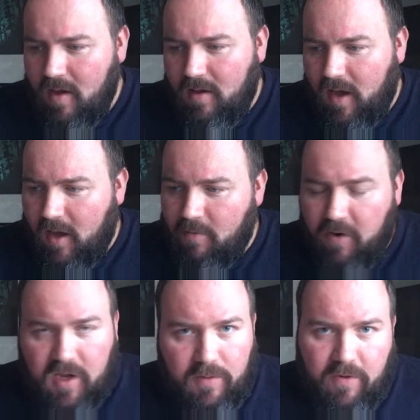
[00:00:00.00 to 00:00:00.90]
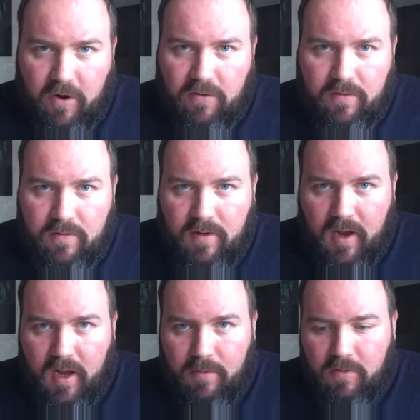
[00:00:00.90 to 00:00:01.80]
Ricky
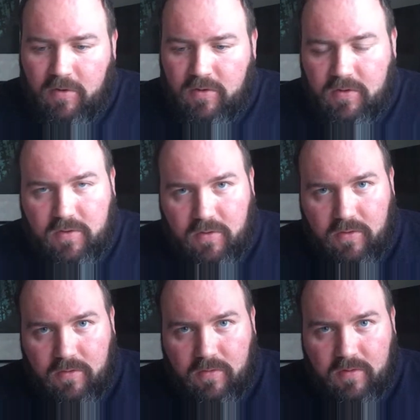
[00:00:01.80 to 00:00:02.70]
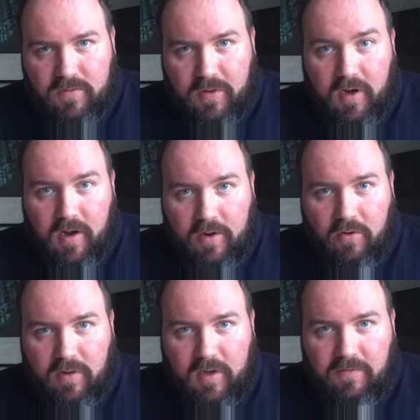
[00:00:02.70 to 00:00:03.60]
Brown, who has been an
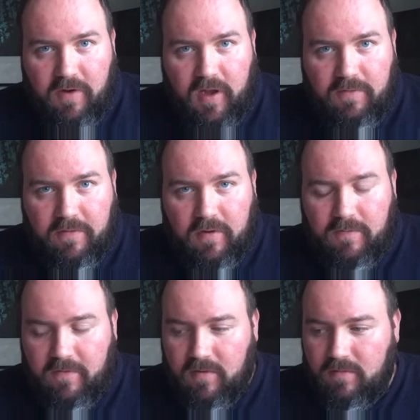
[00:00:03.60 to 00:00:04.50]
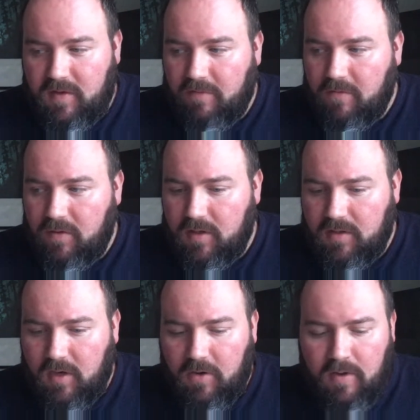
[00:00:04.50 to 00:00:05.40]
online friend for several
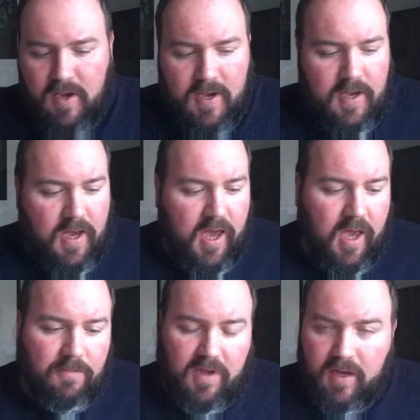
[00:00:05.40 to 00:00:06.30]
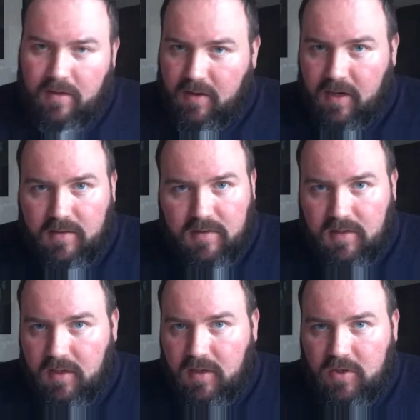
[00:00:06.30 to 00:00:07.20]
years now. Great to
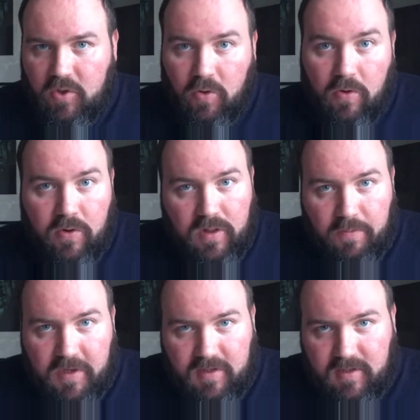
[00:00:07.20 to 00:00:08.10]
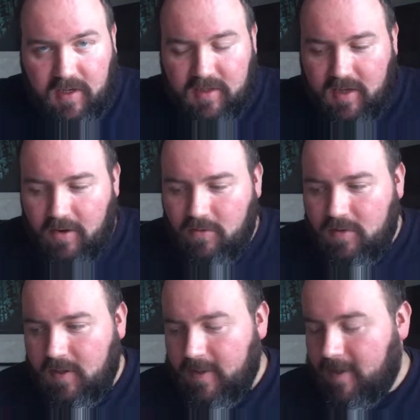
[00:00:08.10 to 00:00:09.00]
see Show and the Pizza Slice
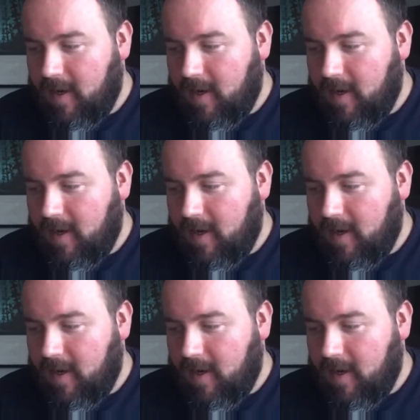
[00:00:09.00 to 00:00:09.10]
Girls.